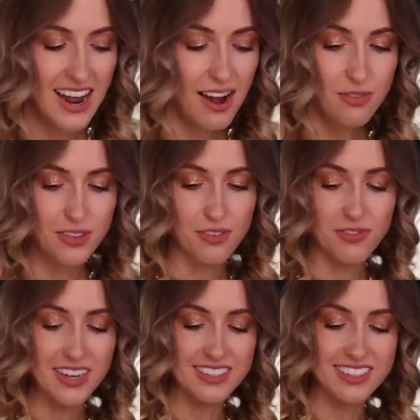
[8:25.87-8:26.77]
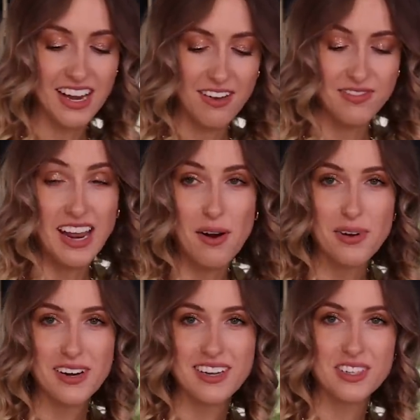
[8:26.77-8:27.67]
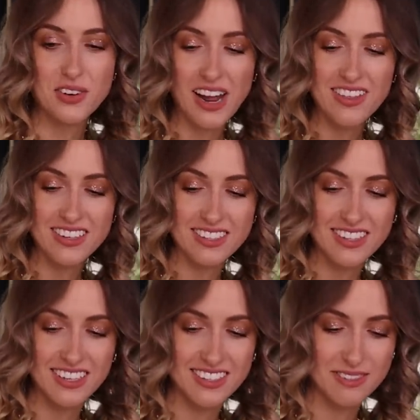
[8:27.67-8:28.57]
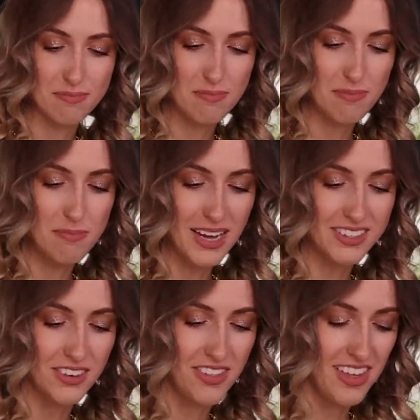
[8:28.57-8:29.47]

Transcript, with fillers: now for the fun stuff. Now we're gonna try this, this mixer